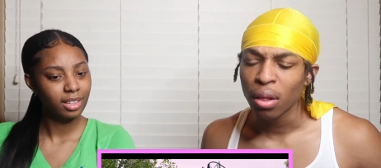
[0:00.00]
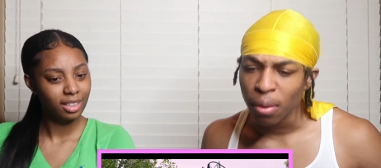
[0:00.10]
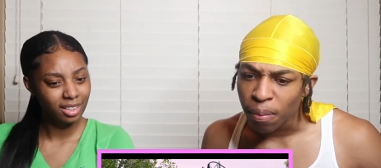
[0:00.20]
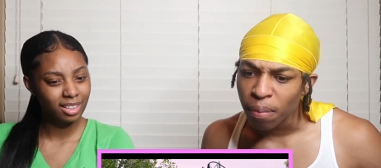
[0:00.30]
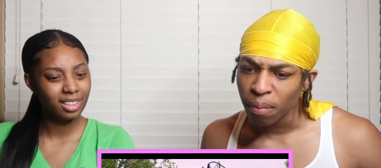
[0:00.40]
Speaker 1: this
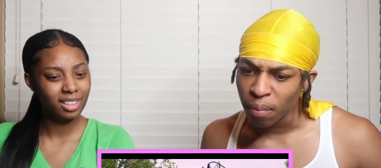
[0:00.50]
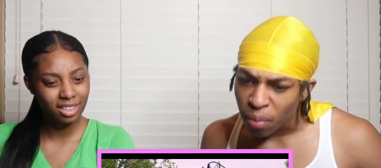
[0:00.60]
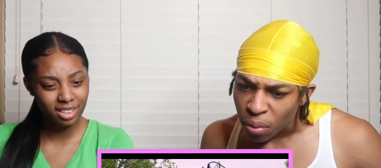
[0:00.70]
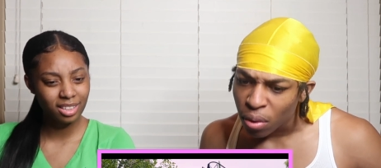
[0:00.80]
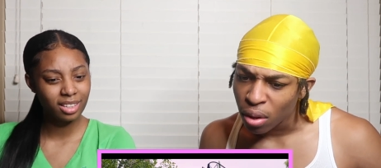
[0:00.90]
medicine to
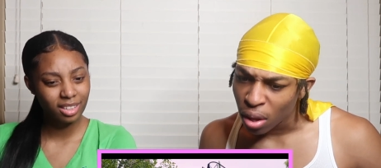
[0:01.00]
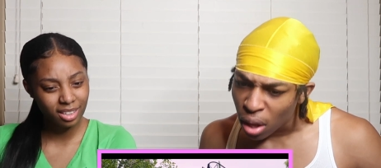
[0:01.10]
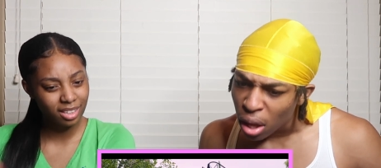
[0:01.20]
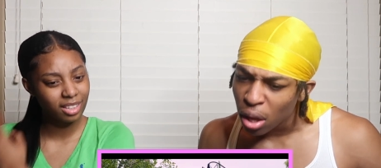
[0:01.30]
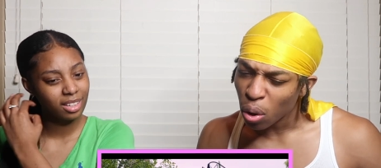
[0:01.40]
control my
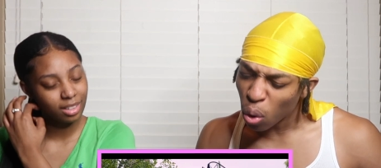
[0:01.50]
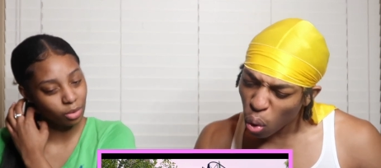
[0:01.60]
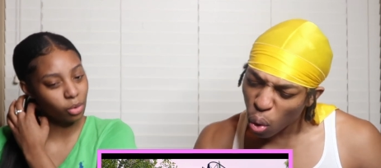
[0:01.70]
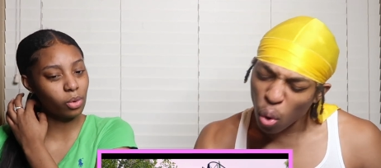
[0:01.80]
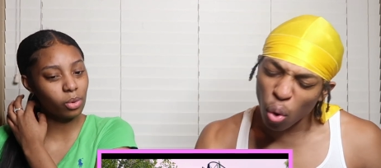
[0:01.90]
anger?
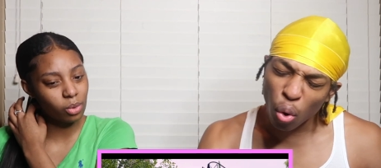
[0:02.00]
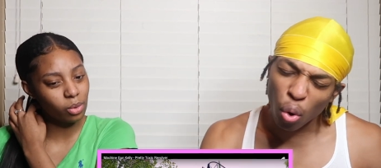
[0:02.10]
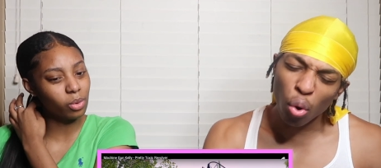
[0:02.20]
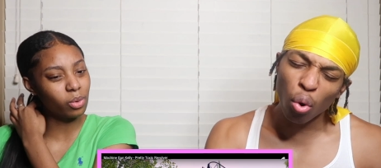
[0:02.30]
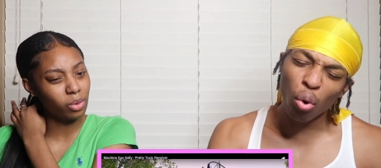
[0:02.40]

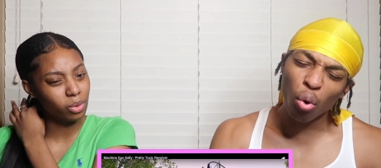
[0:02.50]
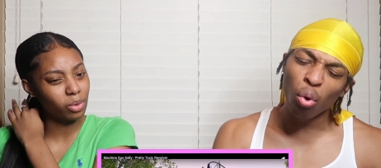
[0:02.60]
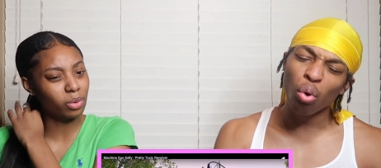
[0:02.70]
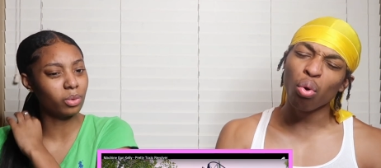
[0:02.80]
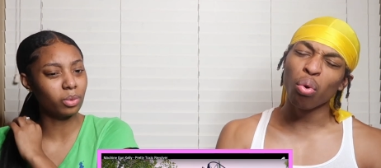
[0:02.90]

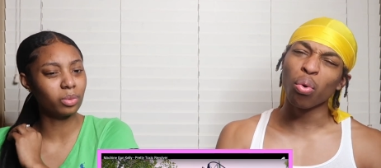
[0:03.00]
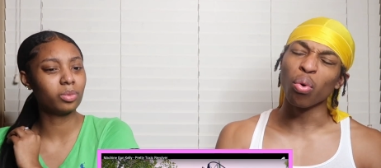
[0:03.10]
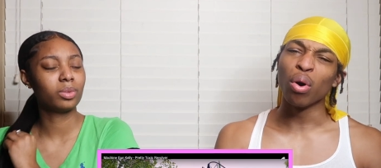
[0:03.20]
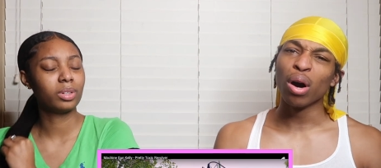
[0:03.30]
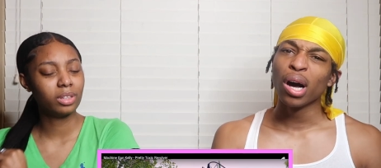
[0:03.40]

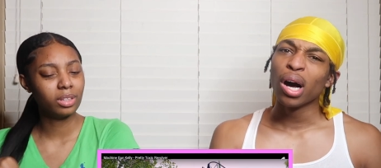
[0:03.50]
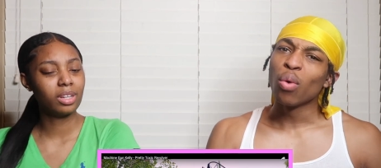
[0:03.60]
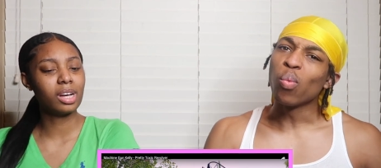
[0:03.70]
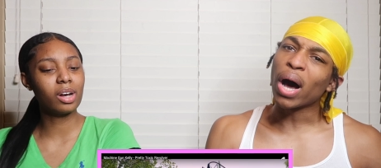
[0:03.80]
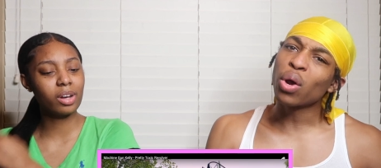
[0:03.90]
Oh,
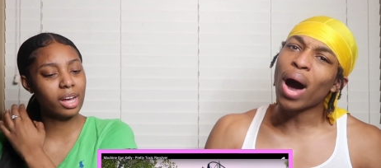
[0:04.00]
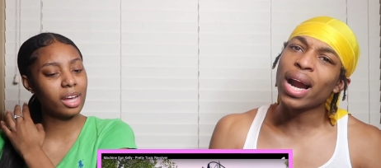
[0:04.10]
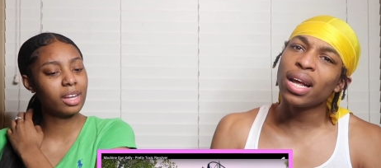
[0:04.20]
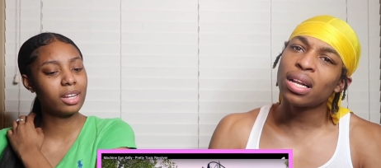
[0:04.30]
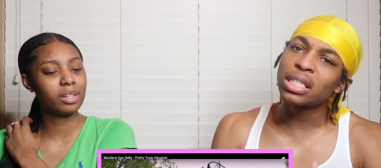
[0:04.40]
why do
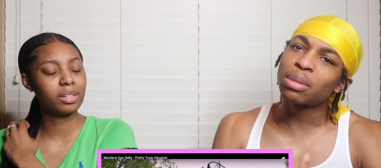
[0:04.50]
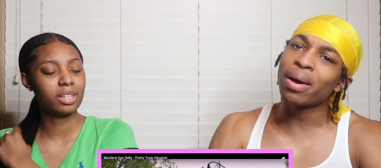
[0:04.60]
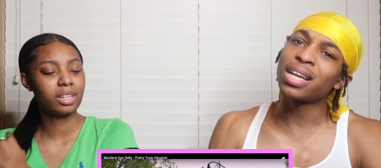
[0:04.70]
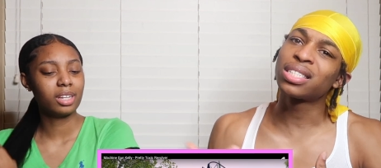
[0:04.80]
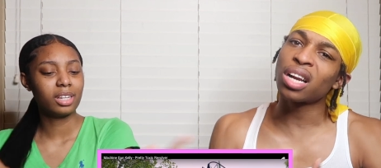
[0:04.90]
I need this
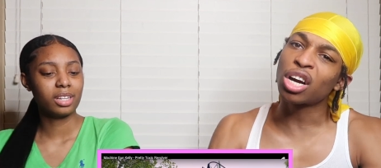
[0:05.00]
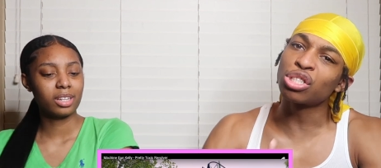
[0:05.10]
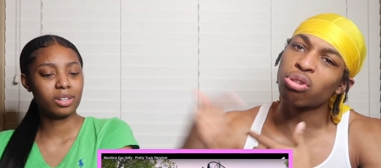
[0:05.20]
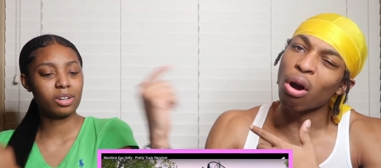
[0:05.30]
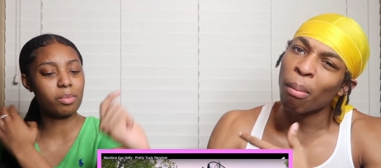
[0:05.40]
medicine to
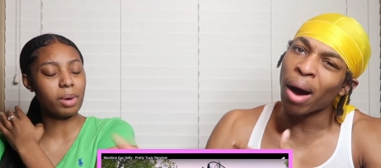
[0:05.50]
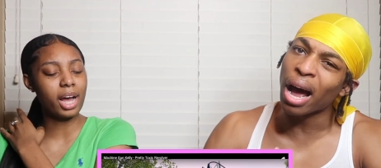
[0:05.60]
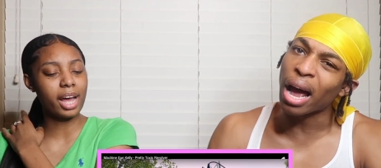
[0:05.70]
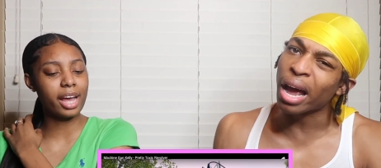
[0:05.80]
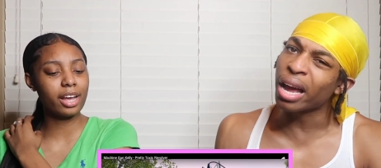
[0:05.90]
control
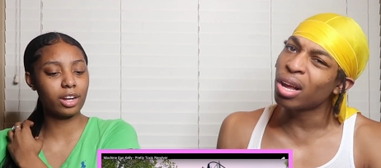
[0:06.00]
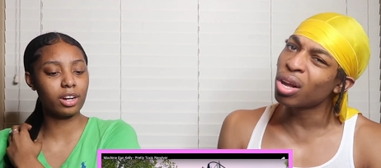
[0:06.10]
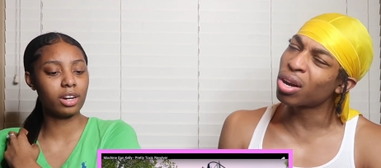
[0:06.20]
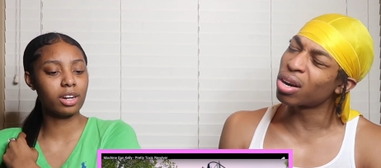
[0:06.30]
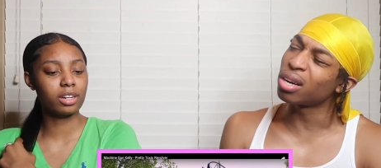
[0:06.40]
my
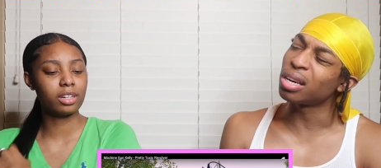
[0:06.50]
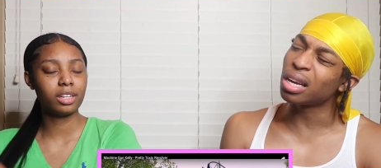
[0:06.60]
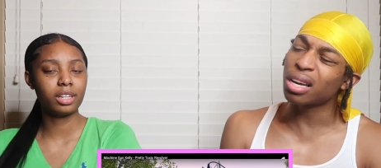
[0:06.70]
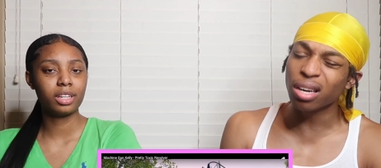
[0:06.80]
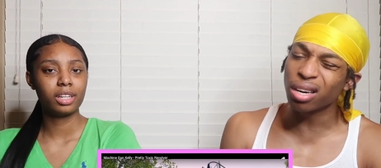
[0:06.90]
Speaker 2: anger,
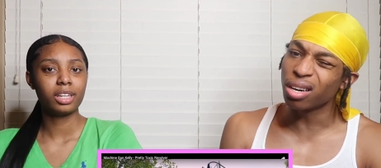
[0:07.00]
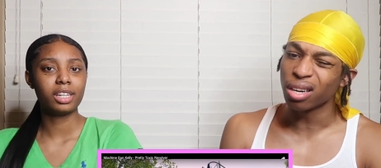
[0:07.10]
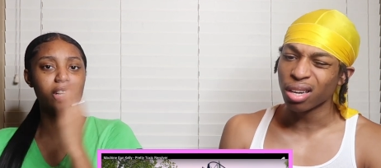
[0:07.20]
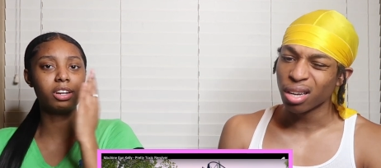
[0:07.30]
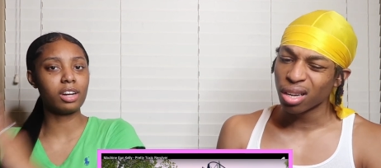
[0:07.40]

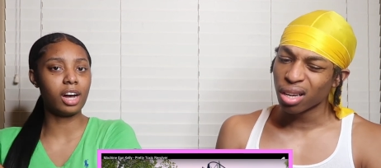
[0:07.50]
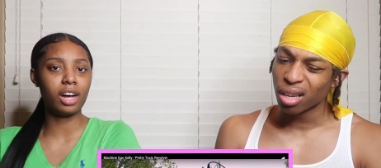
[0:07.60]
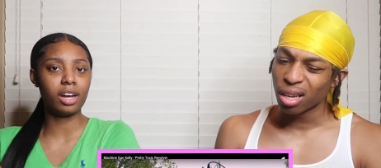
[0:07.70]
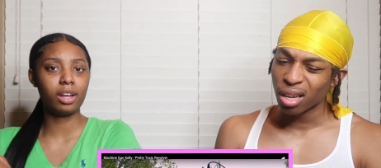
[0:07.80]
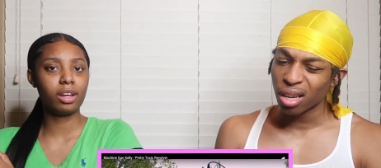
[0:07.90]
nigga? Dear
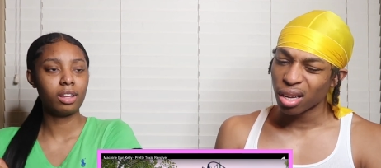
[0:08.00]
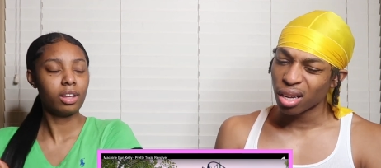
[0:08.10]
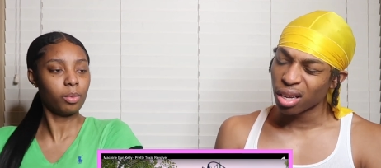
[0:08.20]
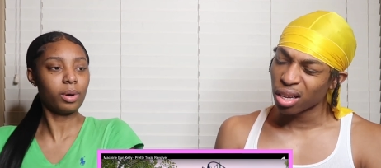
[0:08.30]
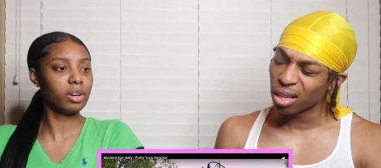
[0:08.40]
God,
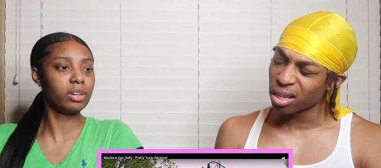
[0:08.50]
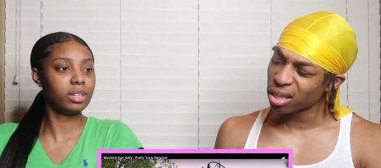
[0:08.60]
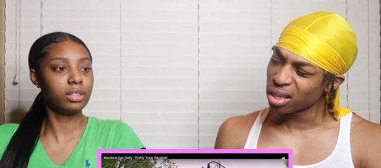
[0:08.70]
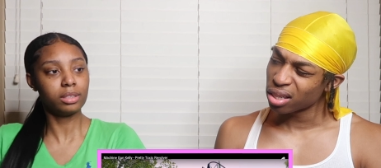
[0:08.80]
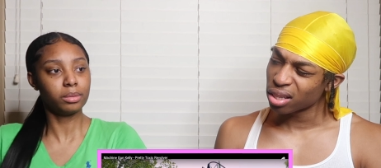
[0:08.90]
why do I
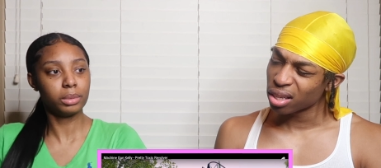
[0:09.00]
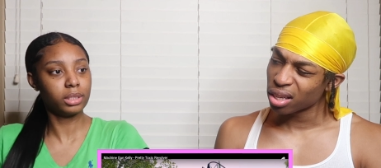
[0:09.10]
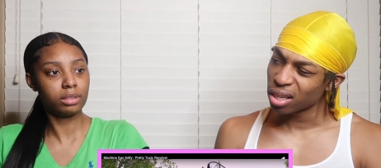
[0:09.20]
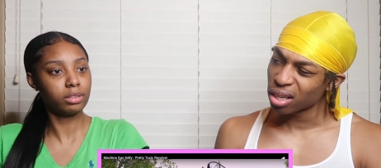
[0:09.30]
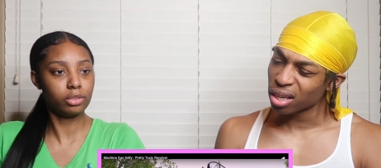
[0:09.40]
need this
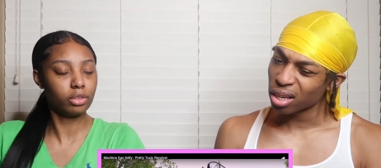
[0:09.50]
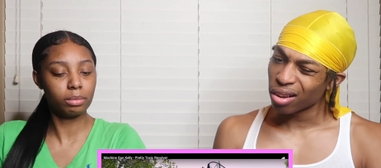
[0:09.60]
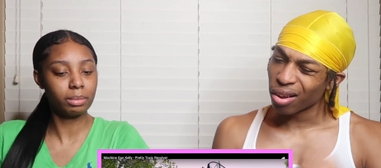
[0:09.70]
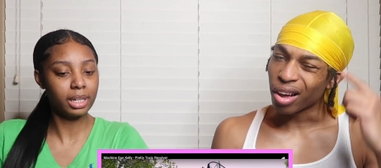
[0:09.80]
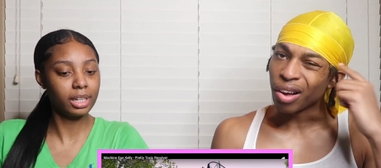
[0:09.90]
medicine to
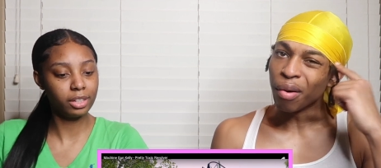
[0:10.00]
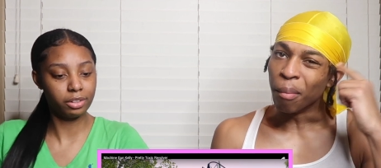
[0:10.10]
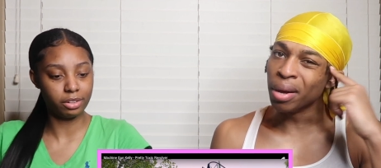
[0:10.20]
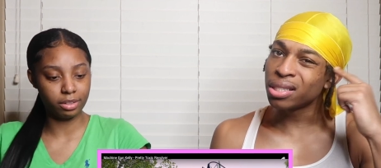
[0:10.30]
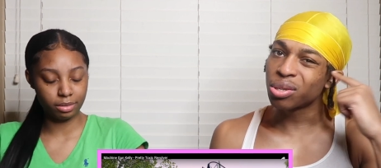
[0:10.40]
control my
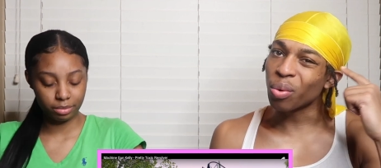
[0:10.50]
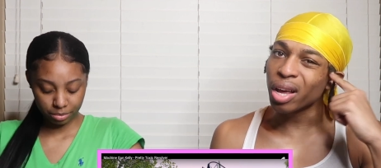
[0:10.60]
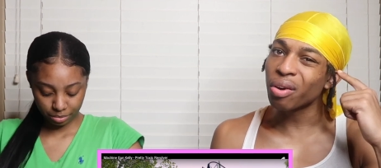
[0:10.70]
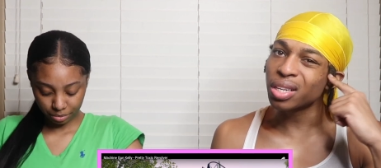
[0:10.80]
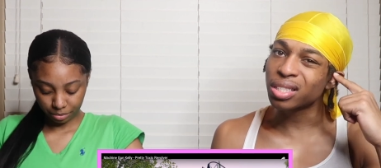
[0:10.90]
Speaker 1: anger? Mental
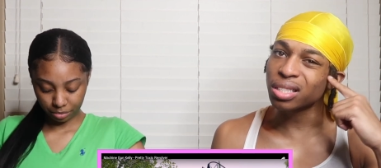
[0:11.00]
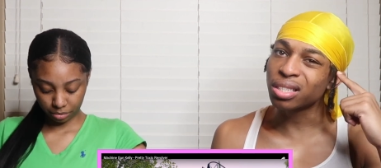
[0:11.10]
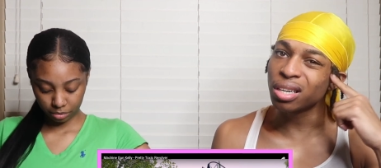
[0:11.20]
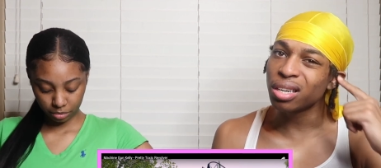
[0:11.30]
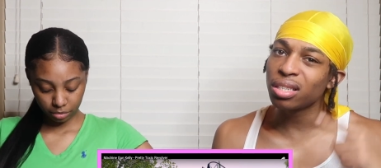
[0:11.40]
illness
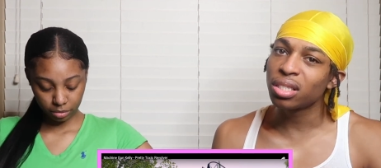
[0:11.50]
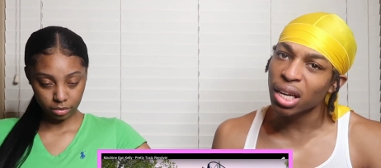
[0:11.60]
is good,